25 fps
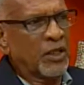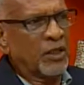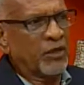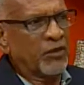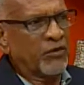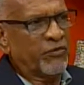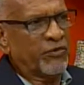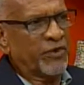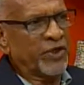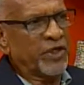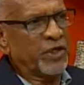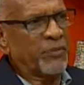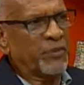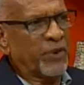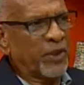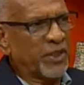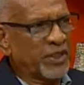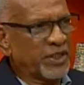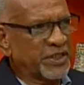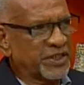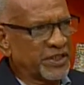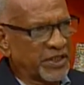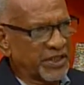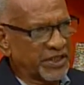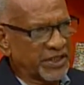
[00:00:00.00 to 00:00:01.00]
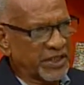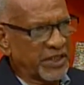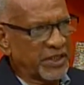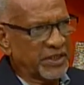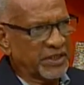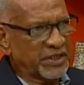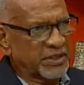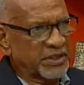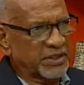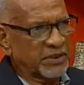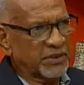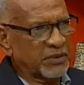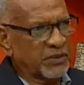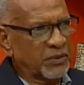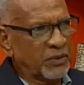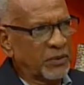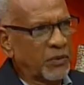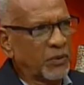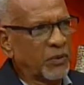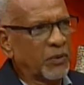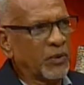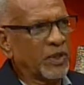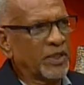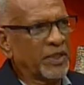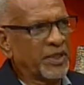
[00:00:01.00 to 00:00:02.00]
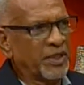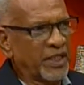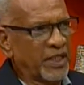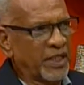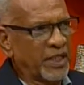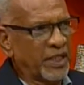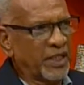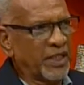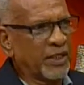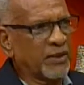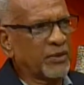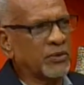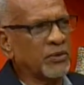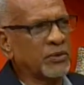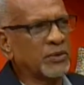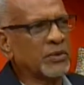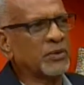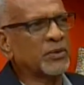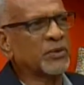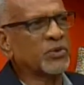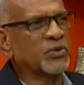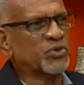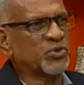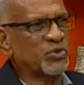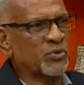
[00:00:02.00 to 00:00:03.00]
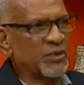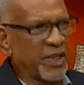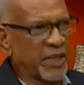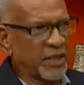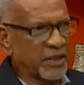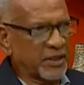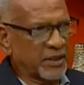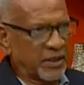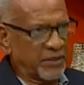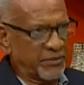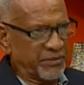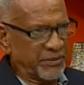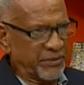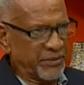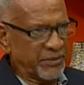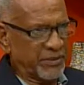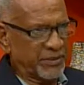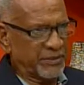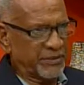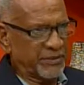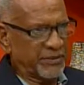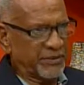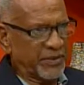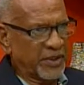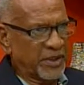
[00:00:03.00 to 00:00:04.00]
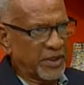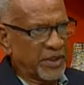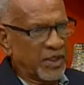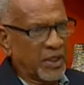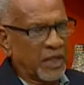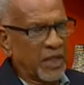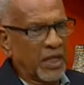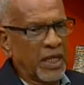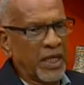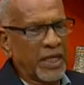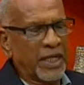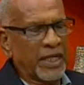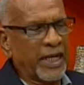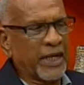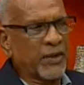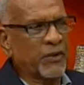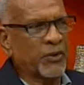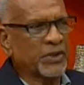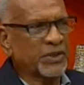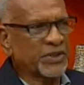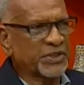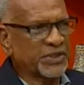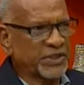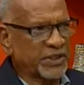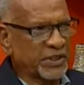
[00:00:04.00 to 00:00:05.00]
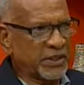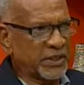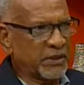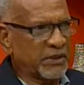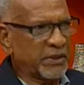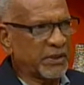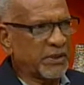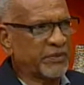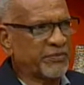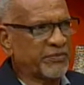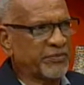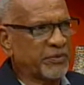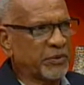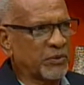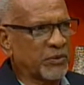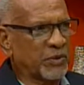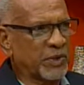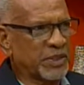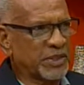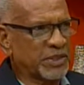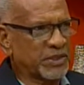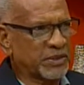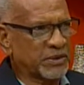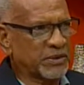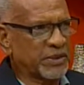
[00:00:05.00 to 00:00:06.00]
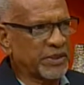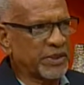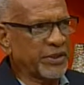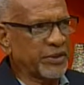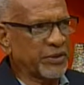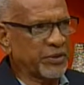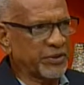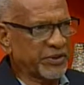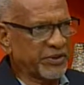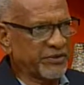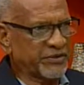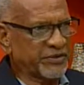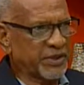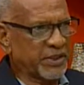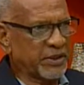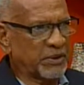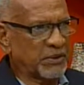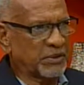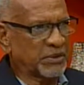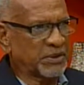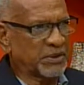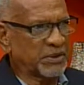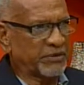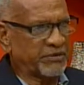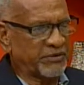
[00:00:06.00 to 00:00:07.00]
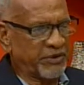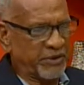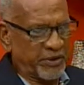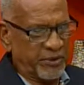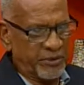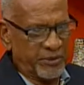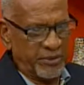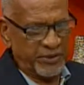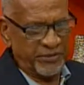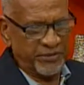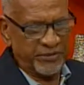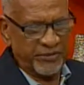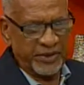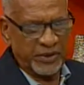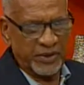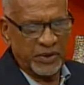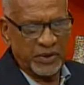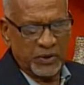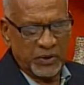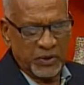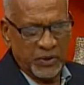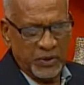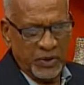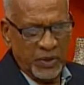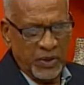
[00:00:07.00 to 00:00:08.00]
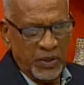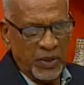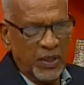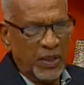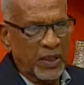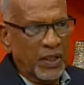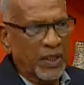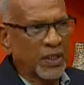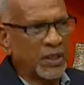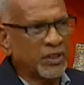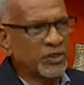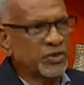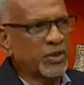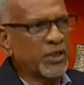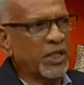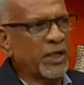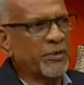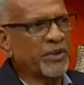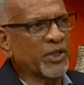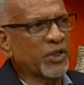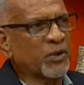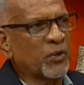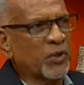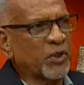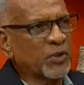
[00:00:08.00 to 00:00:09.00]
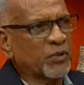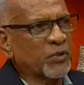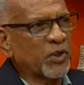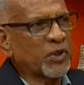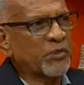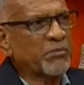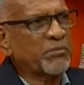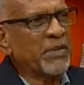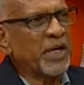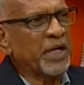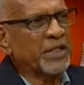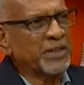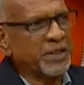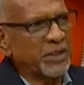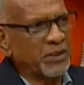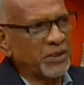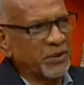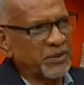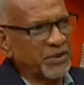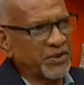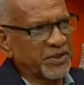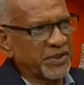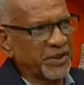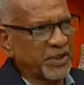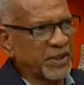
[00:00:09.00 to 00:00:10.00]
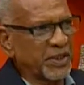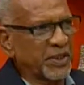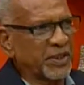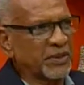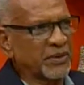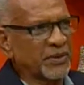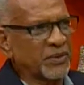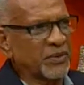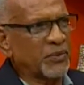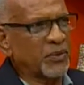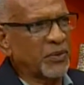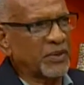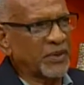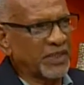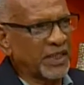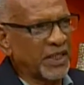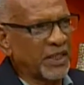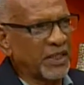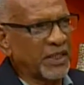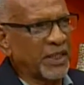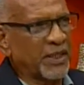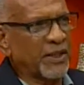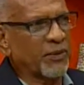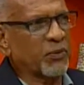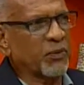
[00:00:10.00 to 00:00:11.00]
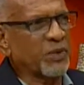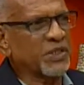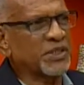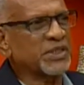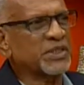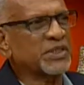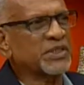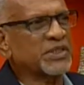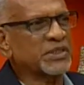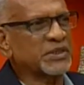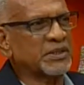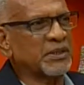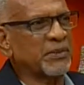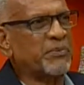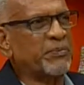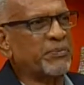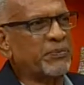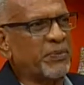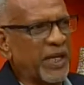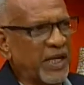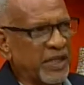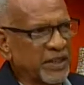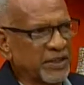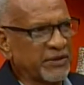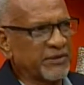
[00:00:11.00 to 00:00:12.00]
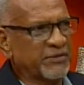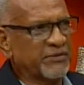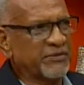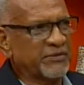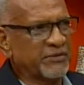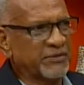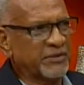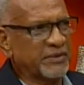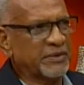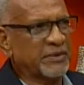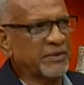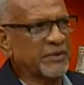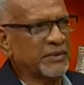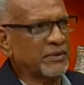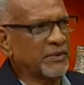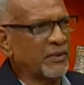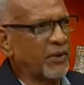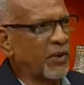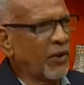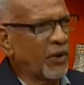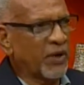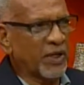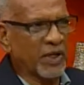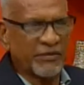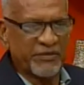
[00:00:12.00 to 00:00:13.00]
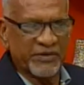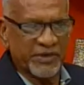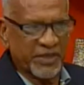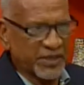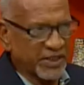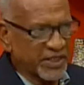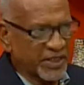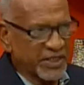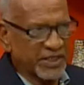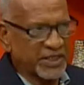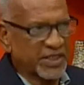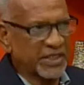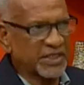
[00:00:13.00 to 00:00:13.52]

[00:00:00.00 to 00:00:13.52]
for the politicians who were there and those who might come. And I want to say a few words to the youth of St. Lucia, very briefly. So let me quote what Martin Luther King quoted, and which is the part of all of the things he